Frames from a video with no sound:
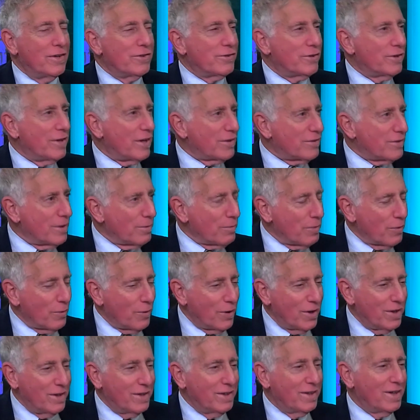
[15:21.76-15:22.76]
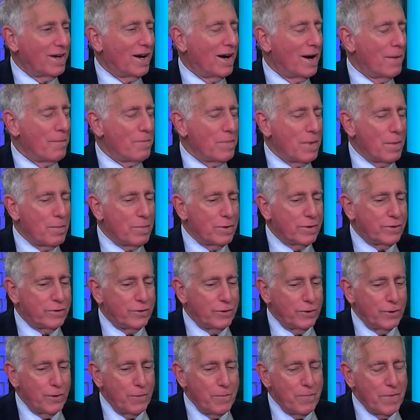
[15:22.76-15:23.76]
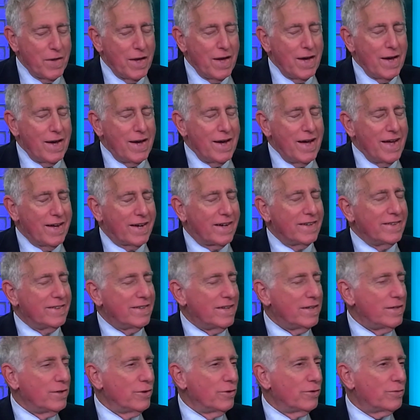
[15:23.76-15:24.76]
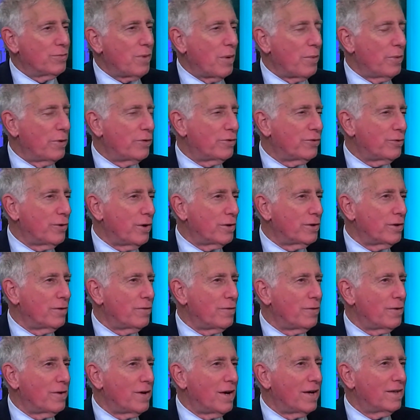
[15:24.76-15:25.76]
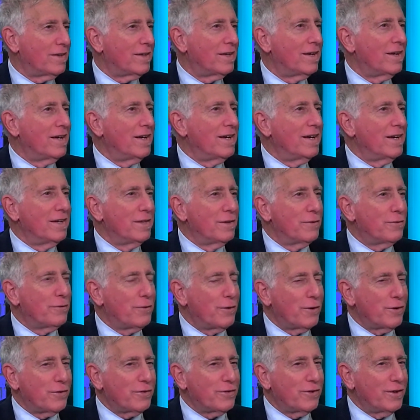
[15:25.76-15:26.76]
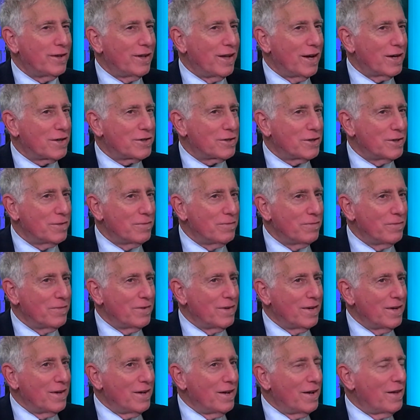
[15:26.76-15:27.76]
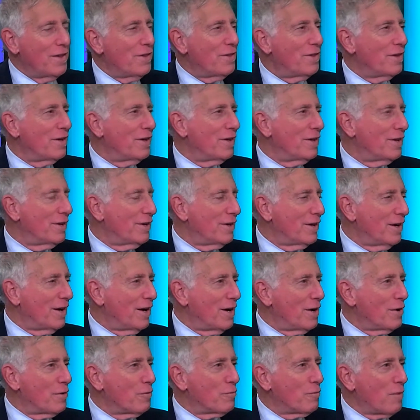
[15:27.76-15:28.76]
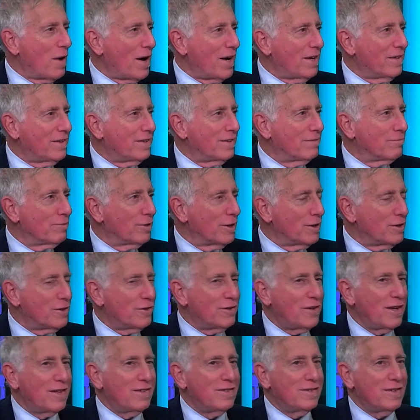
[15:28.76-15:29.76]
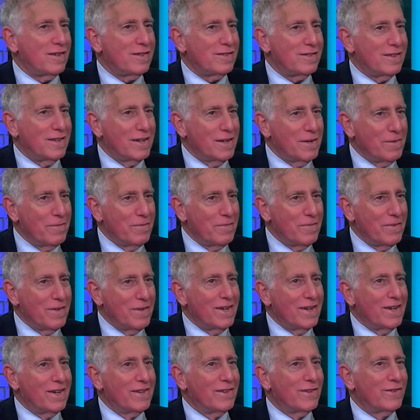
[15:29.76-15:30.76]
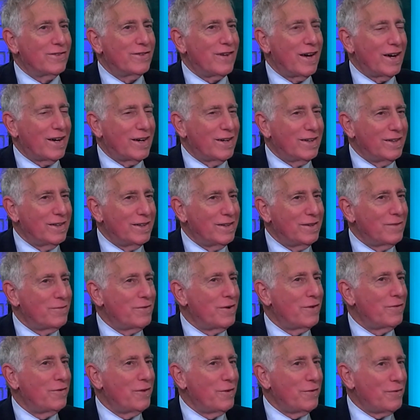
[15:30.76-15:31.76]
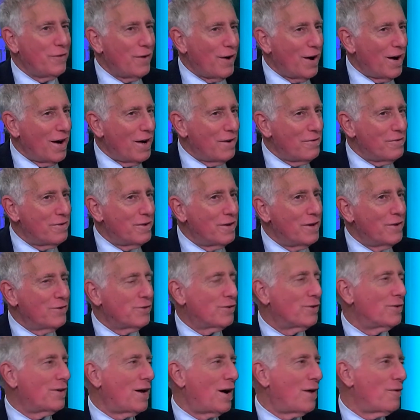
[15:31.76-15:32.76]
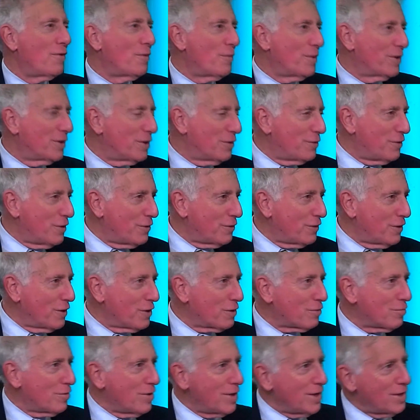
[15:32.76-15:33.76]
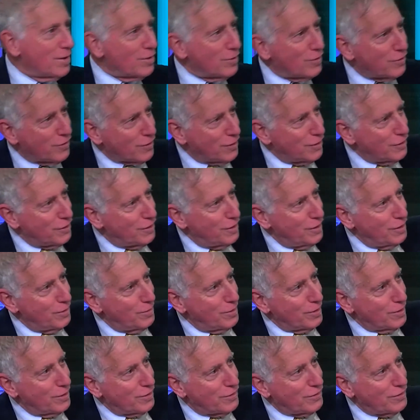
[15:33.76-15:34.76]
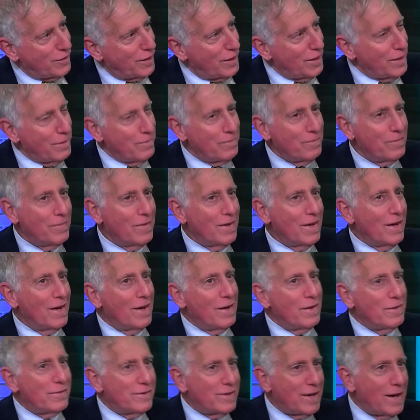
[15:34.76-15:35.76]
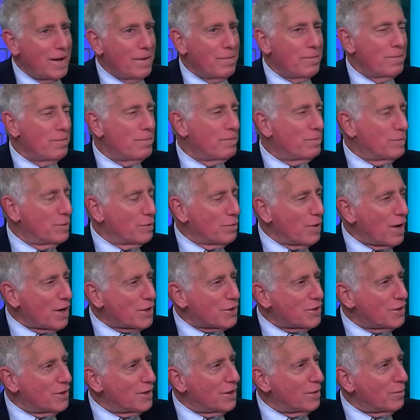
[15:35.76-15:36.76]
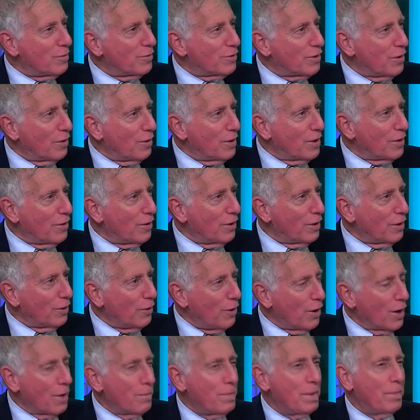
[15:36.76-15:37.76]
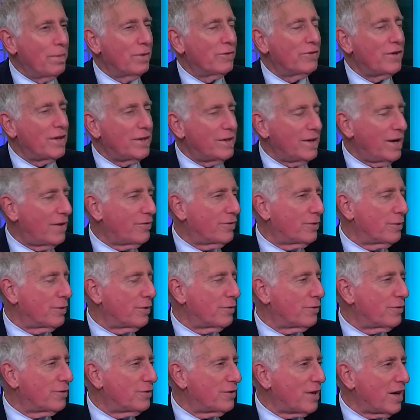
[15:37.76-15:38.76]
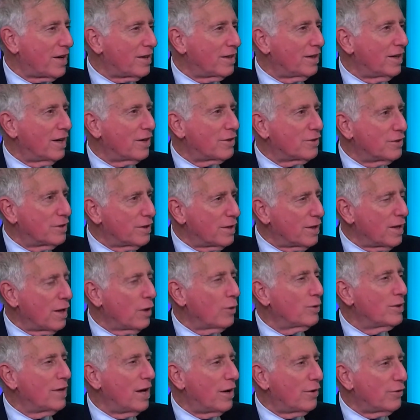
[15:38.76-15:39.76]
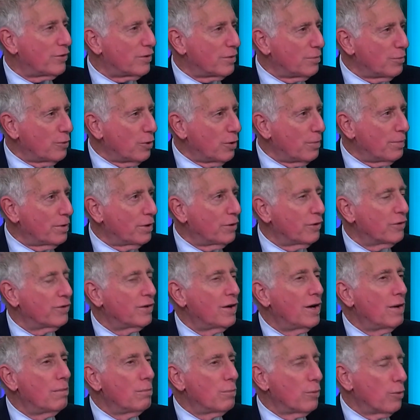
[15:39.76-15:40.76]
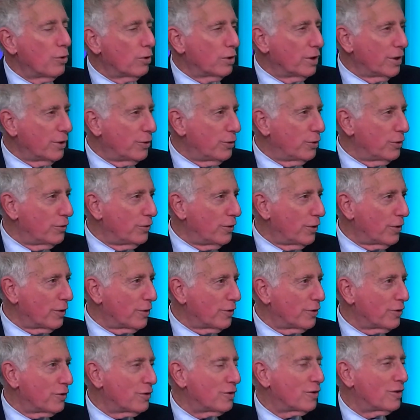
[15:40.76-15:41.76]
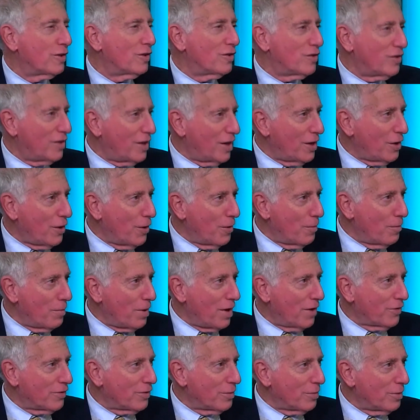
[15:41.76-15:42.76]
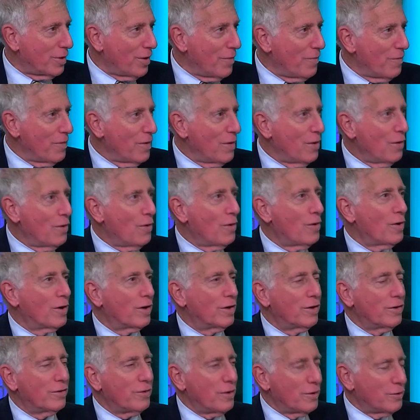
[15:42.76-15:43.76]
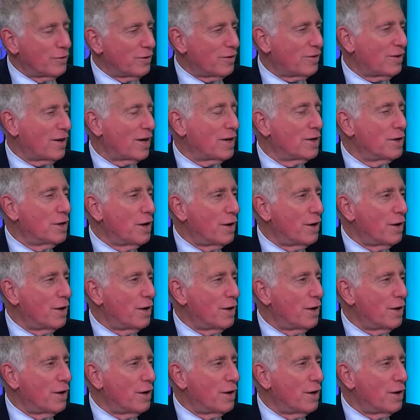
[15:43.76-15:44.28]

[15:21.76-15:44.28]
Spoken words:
So that's number one. Number two, it continues what we saw. Don't forget, in the first election, the right religious had 60. In the second, 55. So now if it went to 53, it's continuing the same direction that it was going all along. And people said after the second election that they'll go down some more because more Likud voters are just going to stay home, possibly. Or going to just say enough.